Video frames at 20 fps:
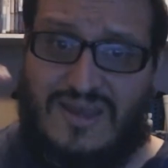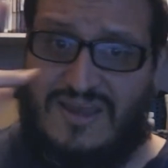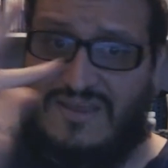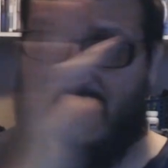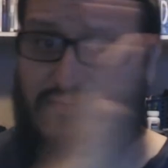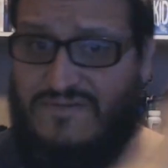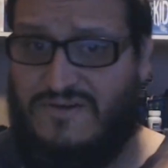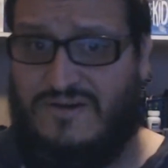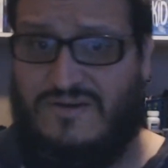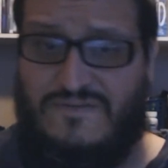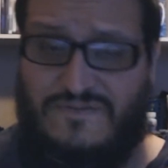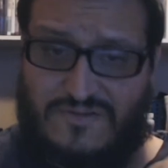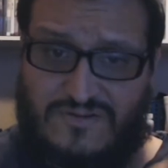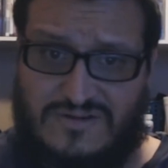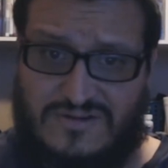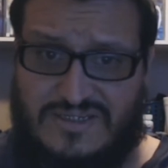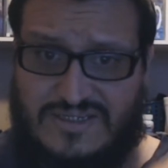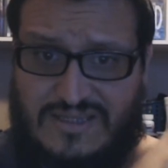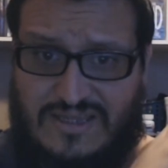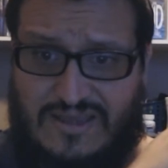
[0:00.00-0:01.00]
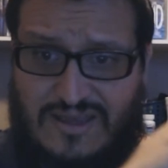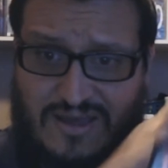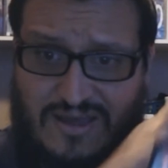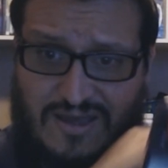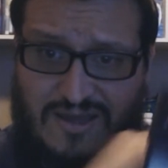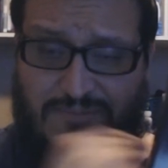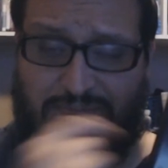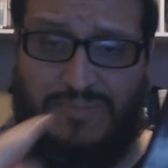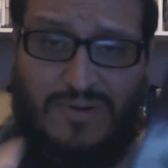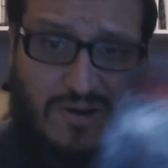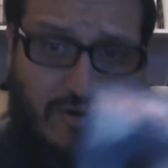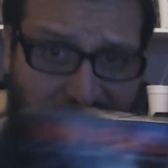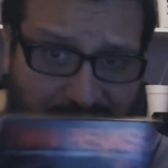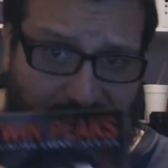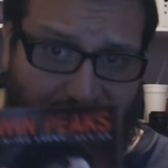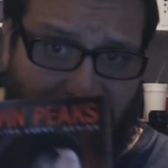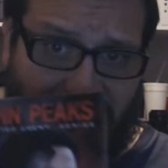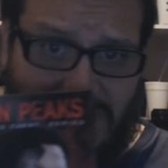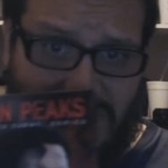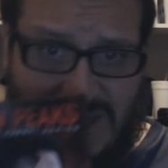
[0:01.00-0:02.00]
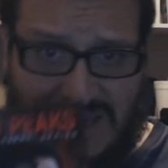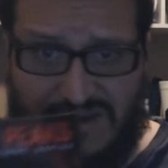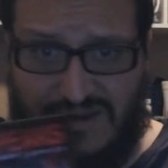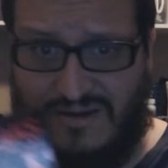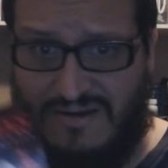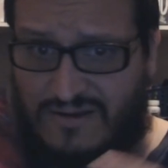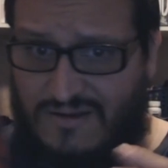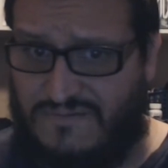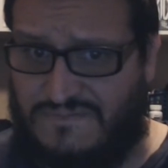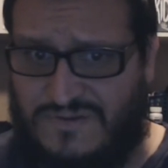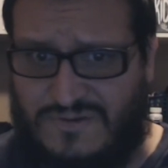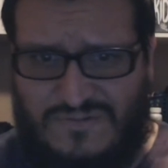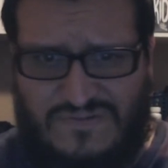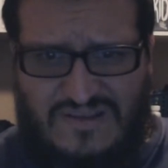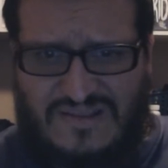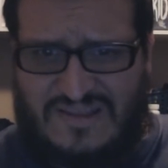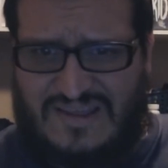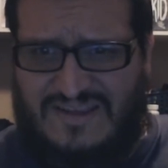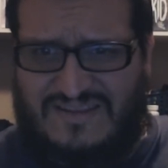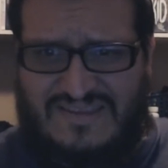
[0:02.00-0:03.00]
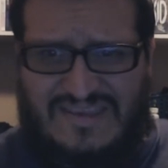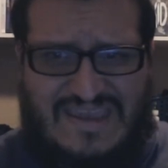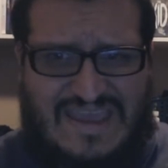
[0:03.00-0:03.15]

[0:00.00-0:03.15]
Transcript: in the very first part of the making of, you'll see like the